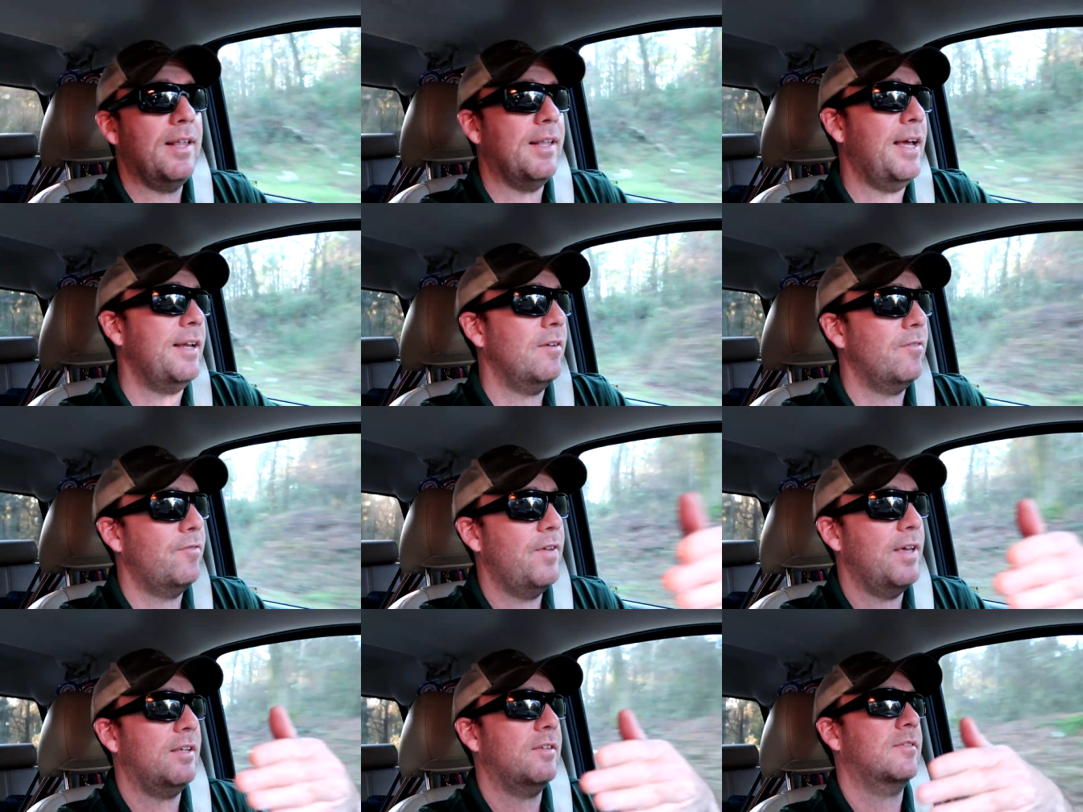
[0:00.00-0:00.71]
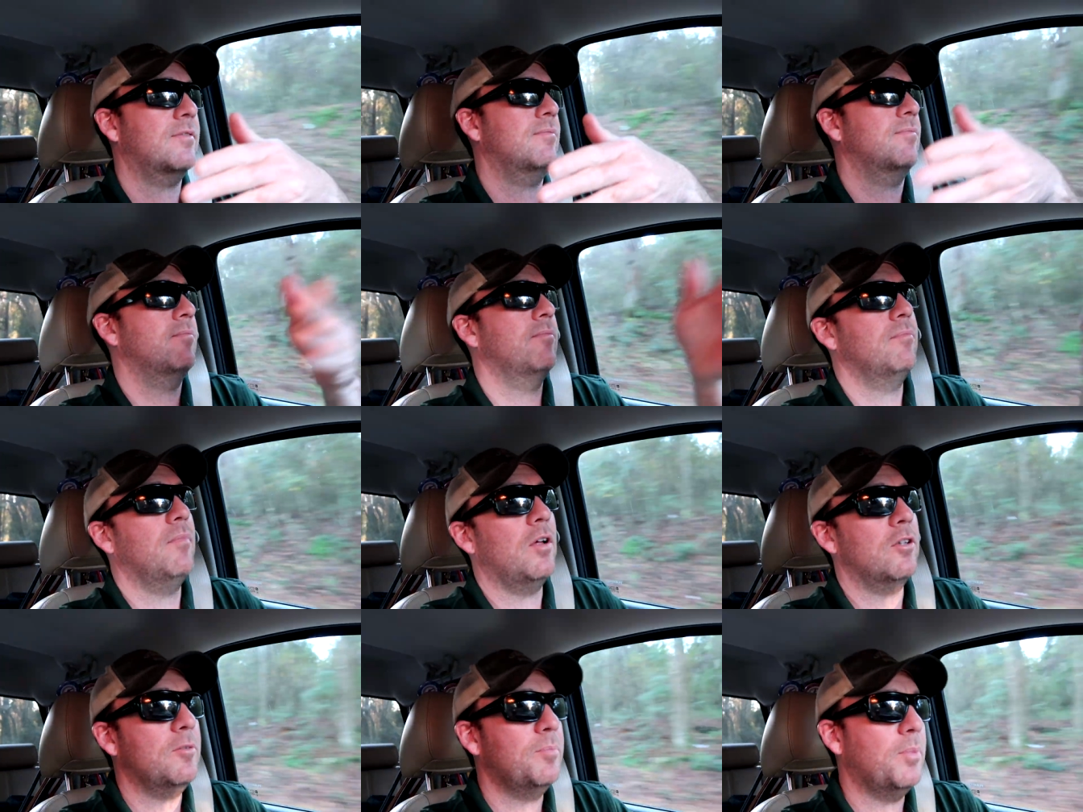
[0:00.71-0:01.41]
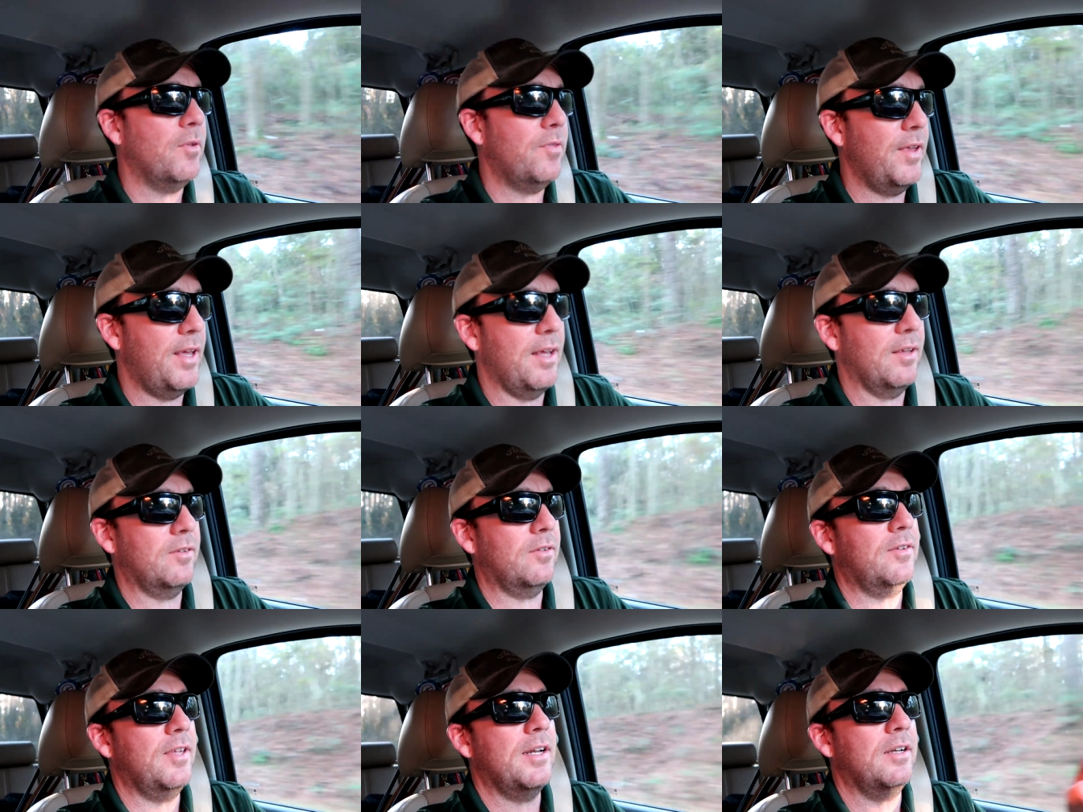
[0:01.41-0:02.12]
They like to fix multiple
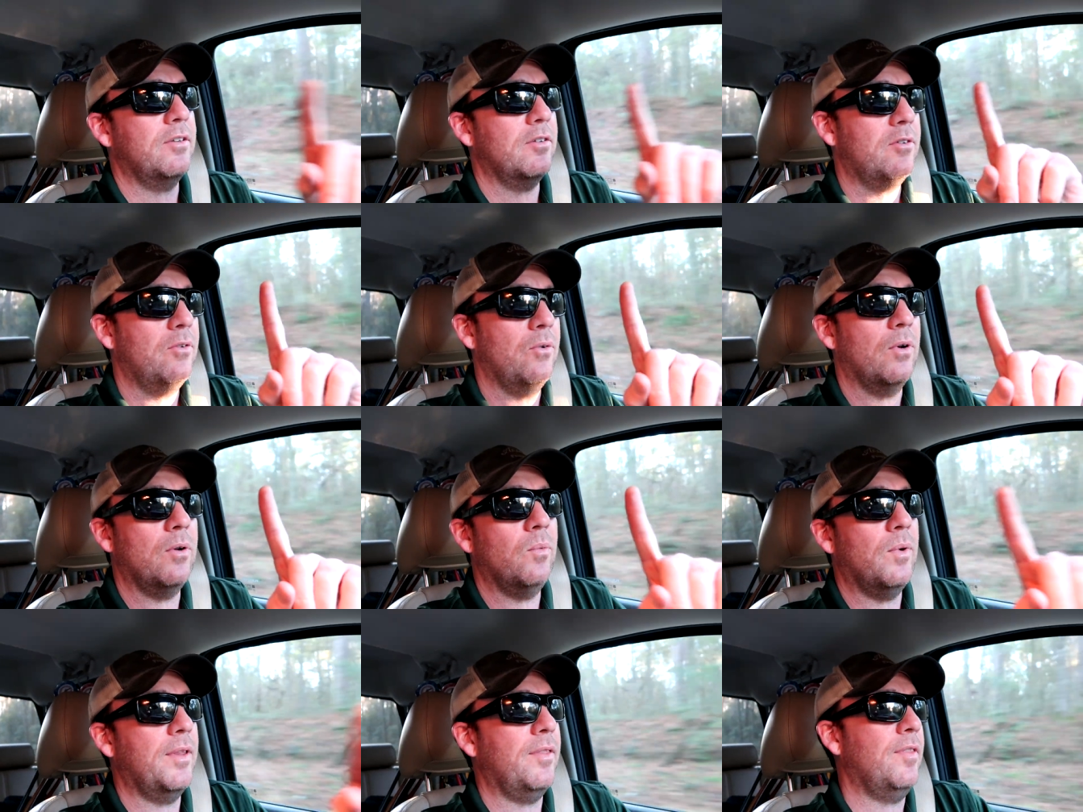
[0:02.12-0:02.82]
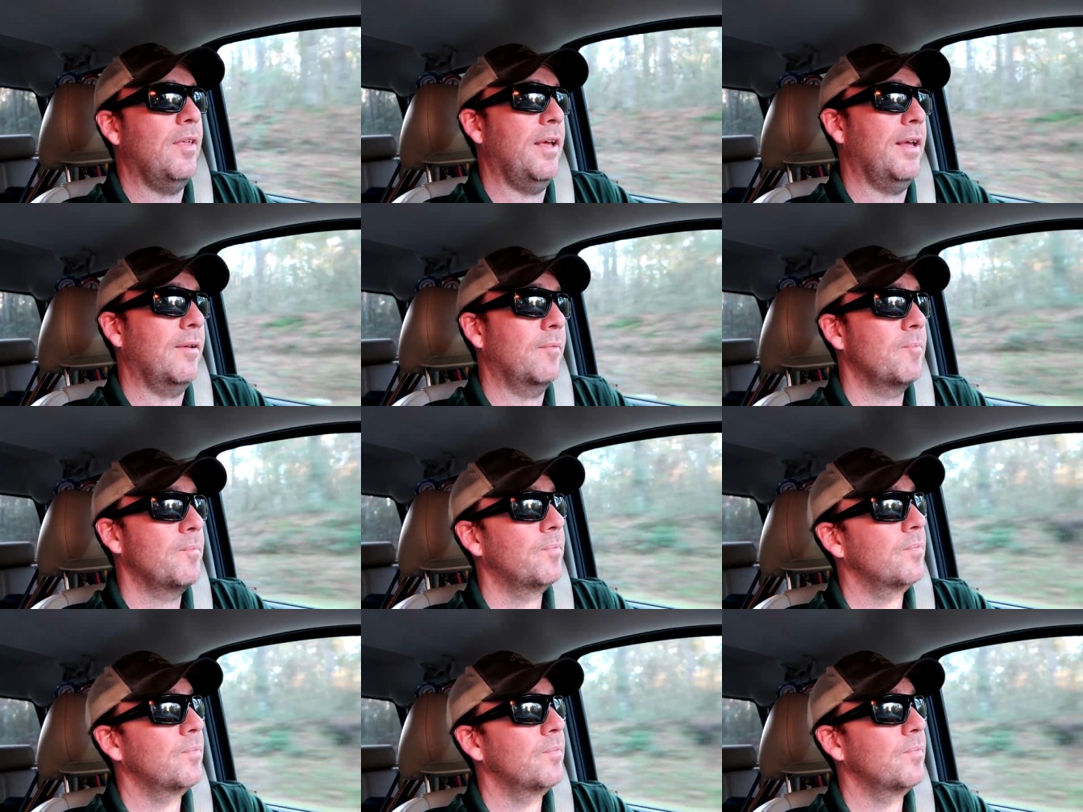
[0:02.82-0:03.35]
things instead of just doing one thing.